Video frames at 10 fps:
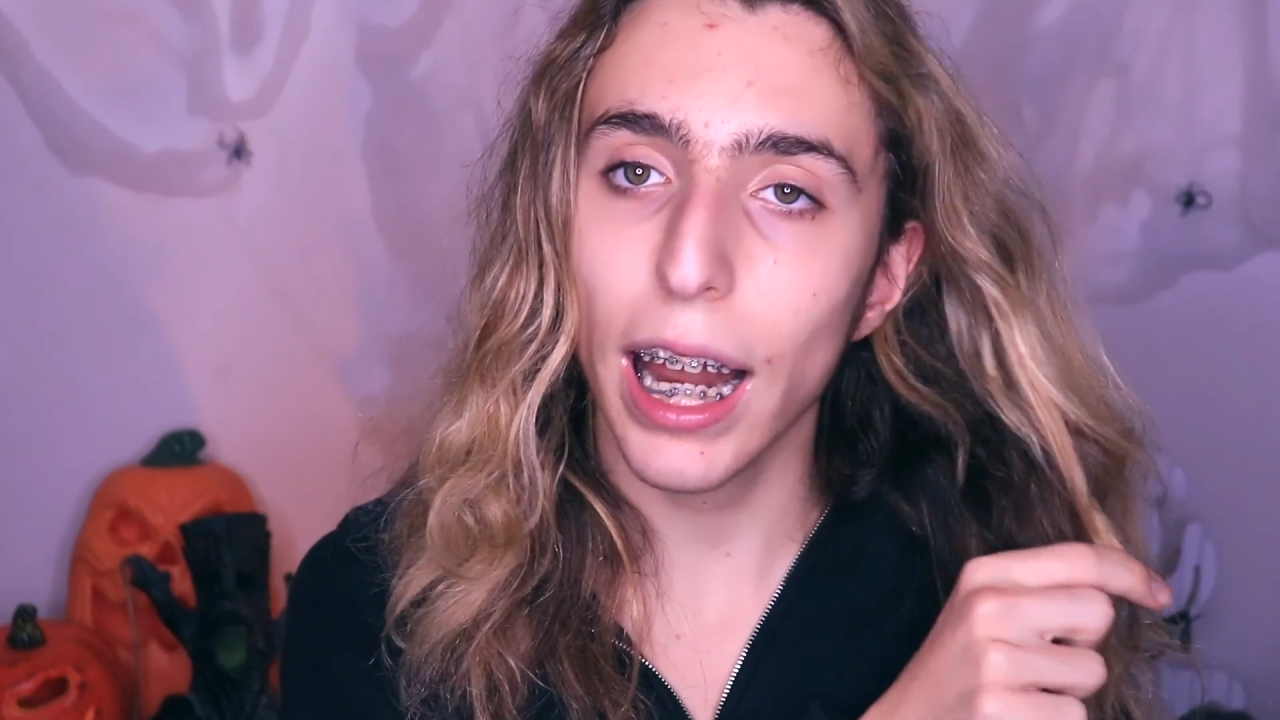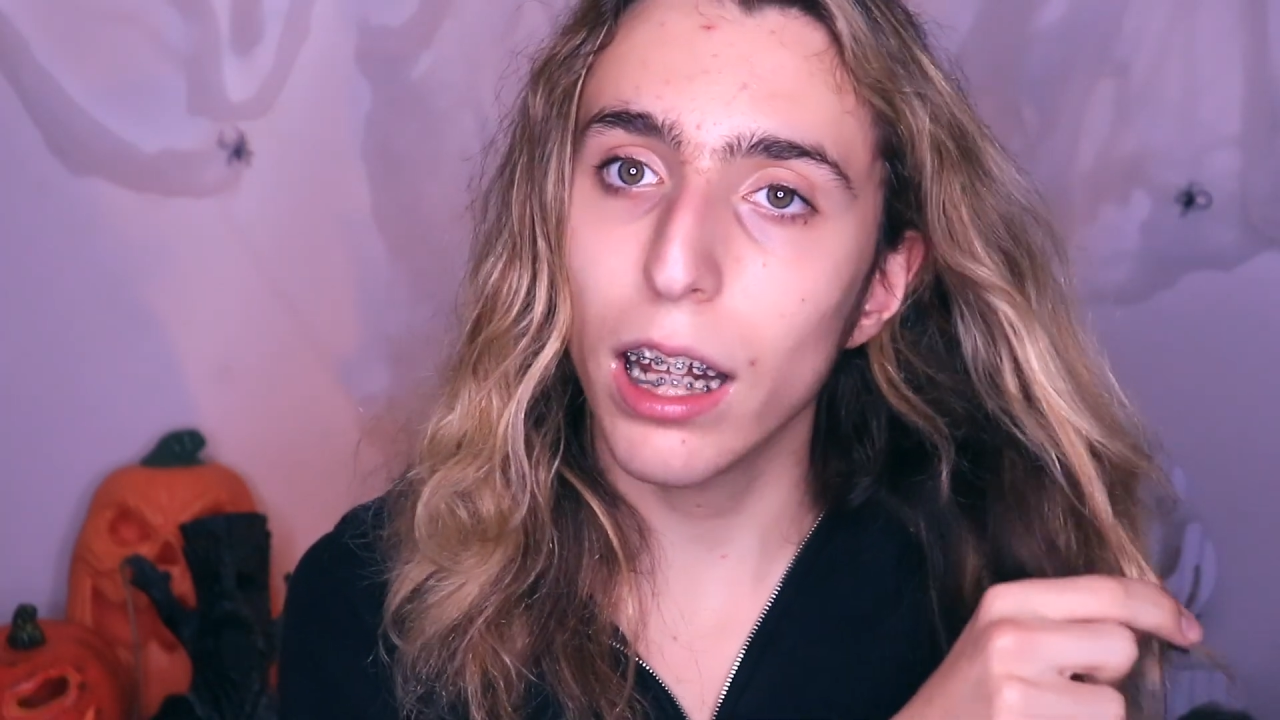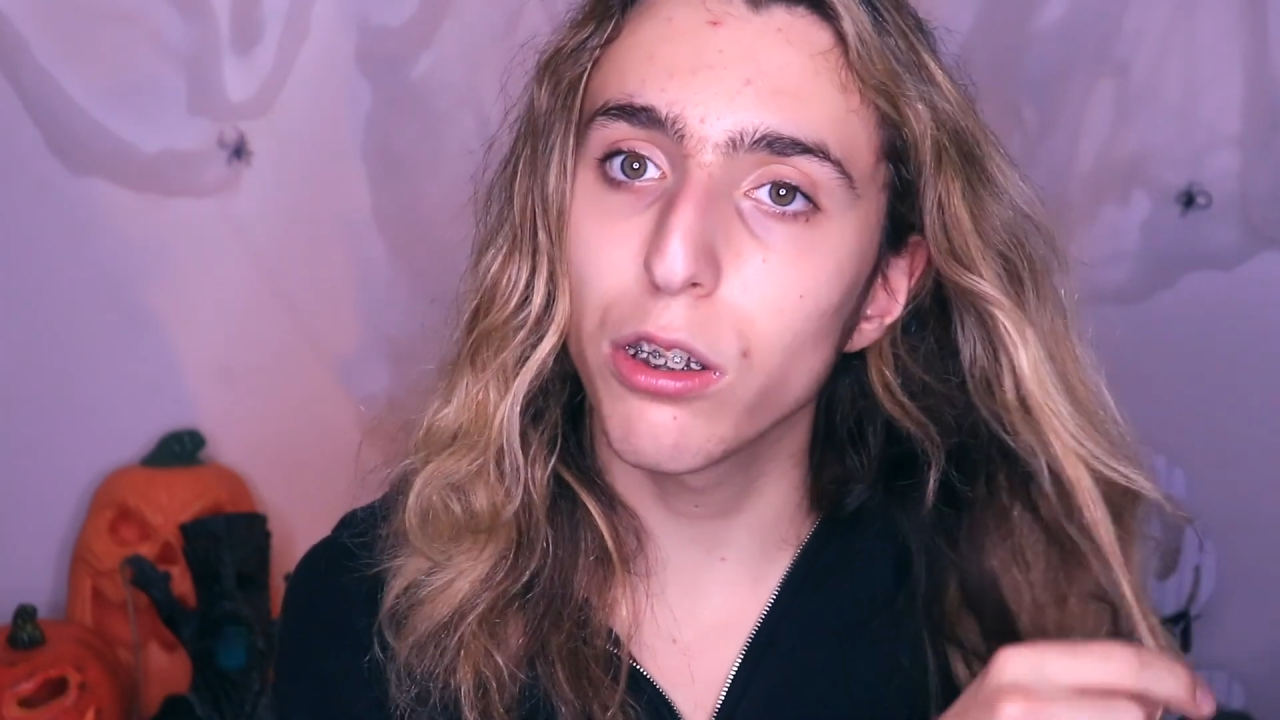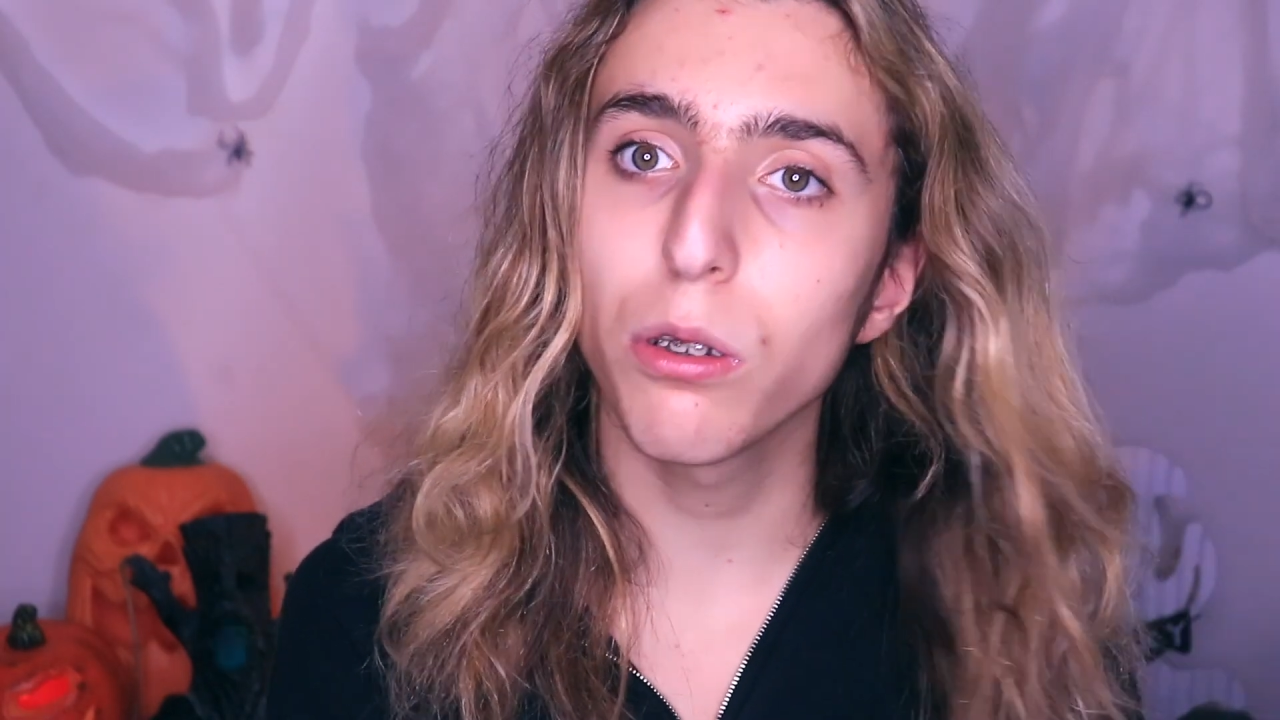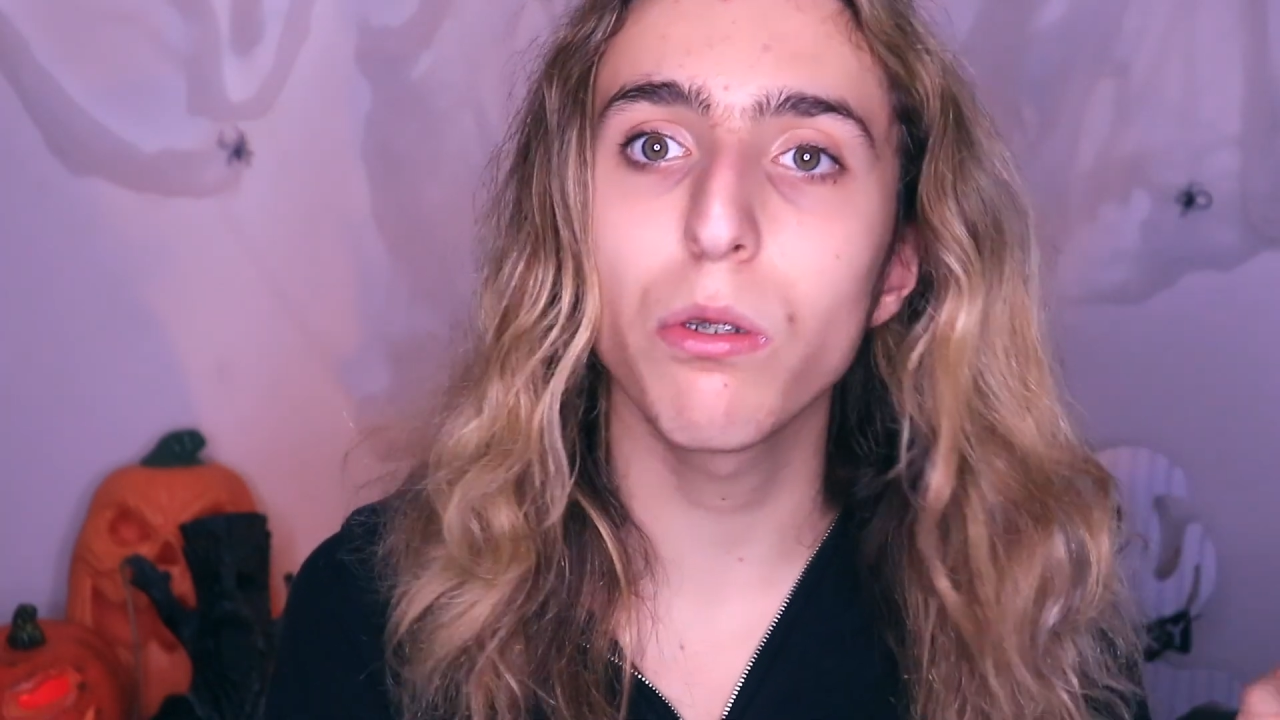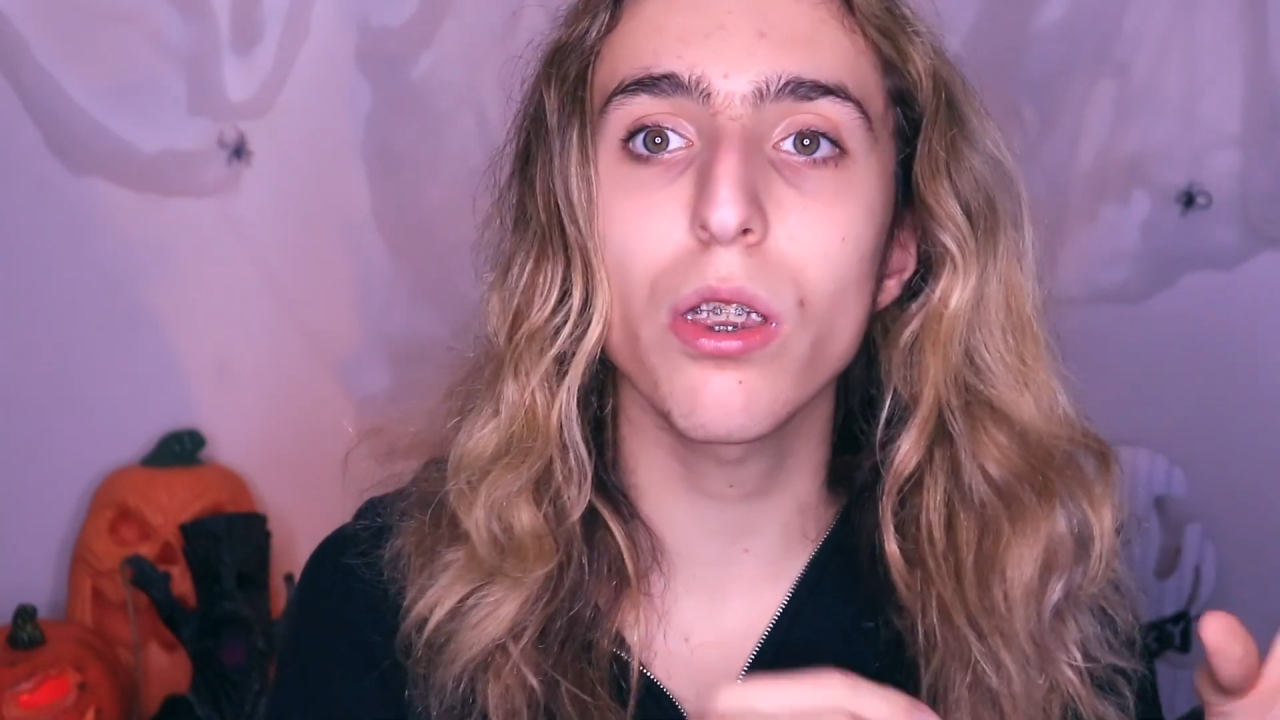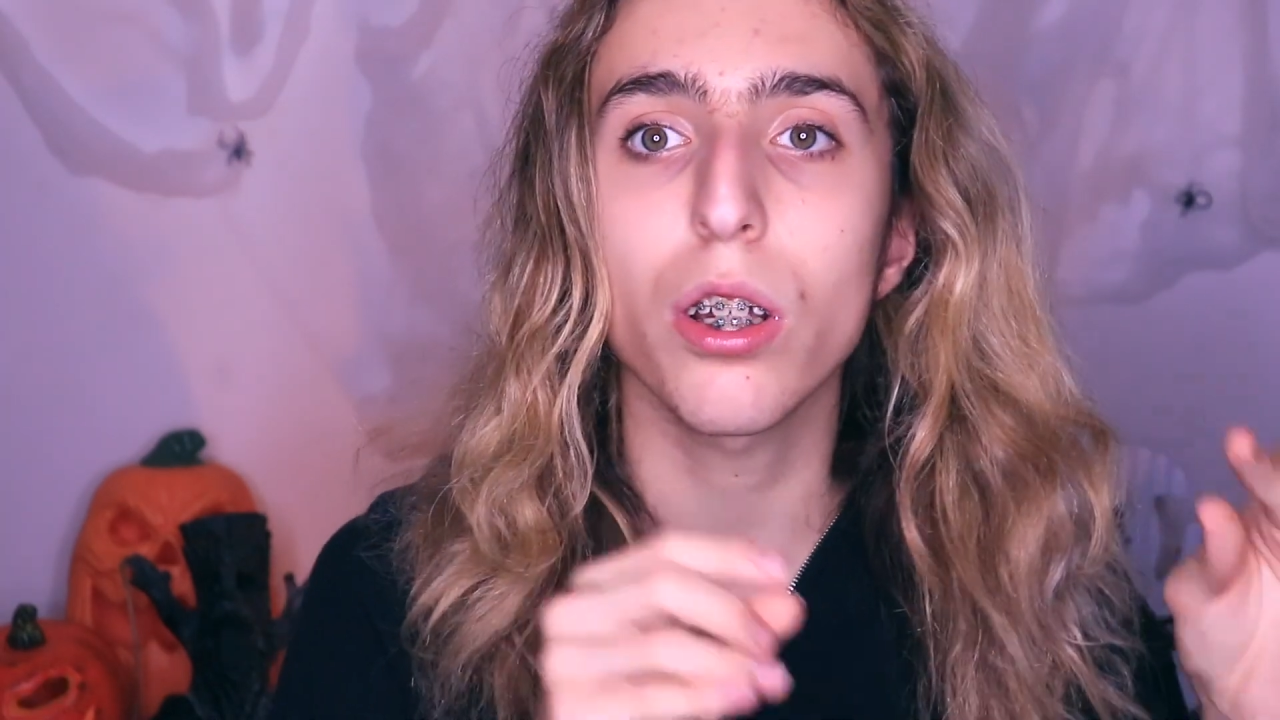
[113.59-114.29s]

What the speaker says: and use the